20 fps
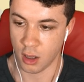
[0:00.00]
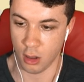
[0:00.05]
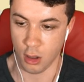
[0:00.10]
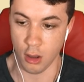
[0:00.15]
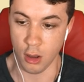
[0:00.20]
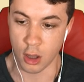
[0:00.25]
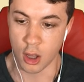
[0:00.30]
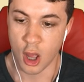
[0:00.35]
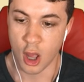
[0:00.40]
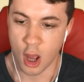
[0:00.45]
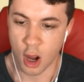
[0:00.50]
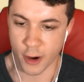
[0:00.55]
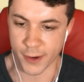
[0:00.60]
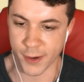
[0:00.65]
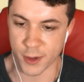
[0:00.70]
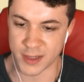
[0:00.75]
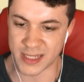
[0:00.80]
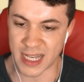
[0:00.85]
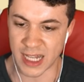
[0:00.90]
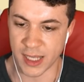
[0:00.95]
Huh? Are
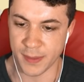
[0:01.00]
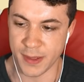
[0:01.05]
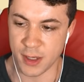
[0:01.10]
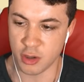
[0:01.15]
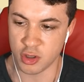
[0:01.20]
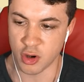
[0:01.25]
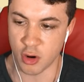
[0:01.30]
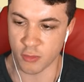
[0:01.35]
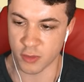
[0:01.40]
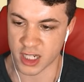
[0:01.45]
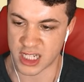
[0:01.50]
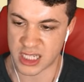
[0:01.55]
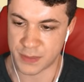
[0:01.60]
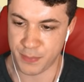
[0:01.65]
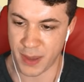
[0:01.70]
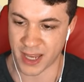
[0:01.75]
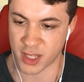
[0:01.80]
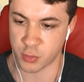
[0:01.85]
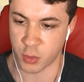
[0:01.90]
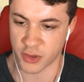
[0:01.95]
you telling me you don't
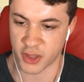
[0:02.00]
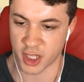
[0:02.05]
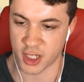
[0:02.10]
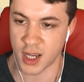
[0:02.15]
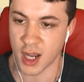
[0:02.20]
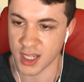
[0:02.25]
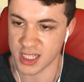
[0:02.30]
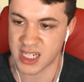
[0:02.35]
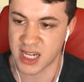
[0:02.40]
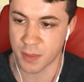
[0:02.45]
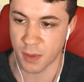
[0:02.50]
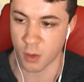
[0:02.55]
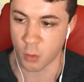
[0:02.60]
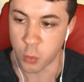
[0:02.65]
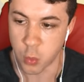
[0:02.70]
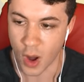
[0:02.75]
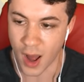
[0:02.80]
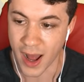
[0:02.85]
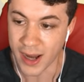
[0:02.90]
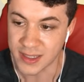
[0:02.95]
respect what the customer
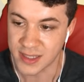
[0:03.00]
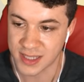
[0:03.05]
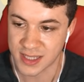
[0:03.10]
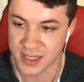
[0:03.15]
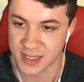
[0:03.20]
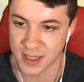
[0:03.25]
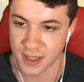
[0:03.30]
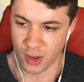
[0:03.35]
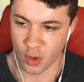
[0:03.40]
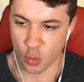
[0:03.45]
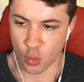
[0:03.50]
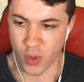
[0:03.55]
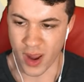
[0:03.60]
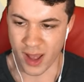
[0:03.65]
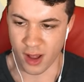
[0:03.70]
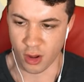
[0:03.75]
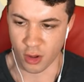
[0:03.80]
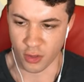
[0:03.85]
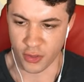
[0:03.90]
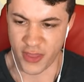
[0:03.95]
wants?
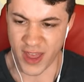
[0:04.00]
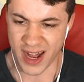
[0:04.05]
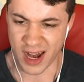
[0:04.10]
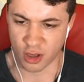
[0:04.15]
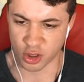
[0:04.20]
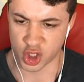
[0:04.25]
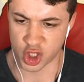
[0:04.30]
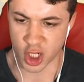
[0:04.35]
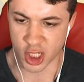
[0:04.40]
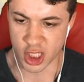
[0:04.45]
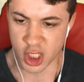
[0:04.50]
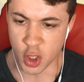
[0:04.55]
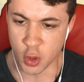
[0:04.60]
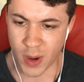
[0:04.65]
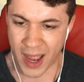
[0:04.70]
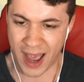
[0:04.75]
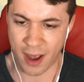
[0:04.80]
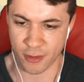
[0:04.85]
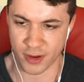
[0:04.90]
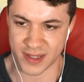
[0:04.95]
Well, then I'll show
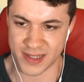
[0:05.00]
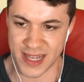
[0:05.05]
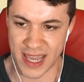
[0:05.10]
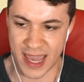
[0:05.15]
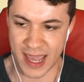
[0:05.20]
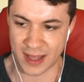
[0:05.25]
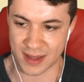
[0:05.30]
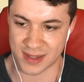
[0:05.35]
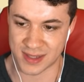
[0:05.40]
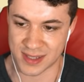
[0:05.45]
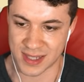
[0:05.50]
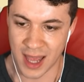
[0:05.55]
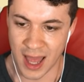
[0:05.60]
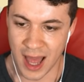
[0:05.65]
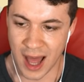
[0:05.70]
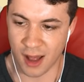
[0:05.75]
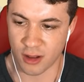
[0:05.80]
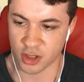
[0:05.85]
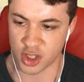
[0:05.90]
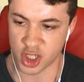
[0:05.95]
you how to dance.
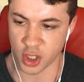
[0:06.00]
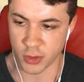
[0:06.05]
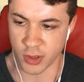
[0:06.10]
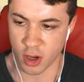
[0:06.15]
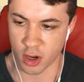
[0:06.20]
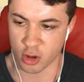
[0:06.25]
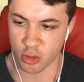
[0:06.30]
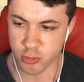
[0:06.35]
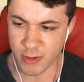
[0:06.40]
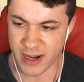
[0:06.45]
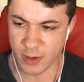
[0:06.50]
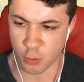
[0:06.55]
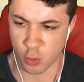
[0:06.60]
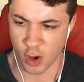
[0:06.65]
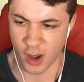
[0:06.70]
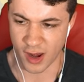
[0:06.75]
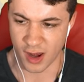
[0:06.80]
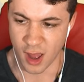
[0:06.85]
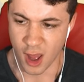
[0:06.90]
I'll show you a great one.